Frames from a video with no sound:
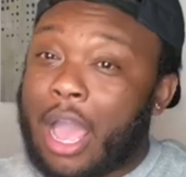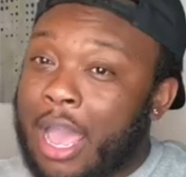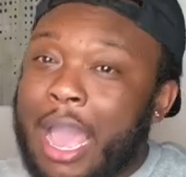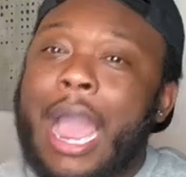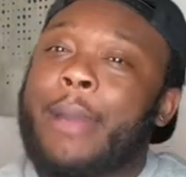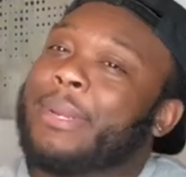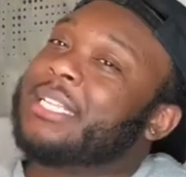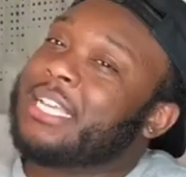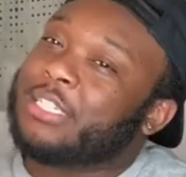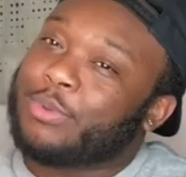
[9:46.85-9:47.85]
how many
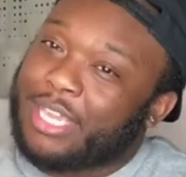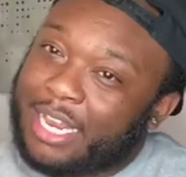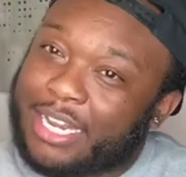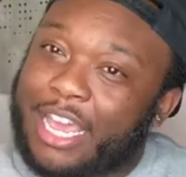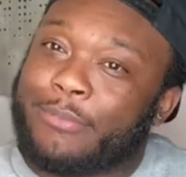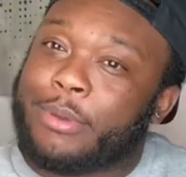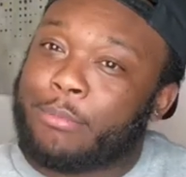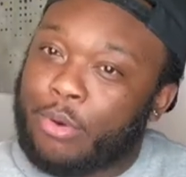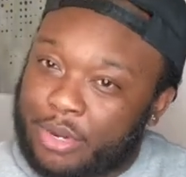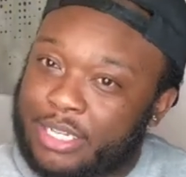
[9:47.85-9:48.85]
times would Candy have been
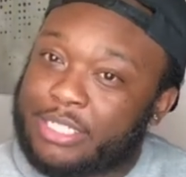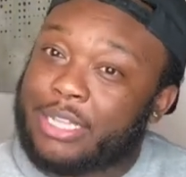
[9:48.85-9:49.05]
broken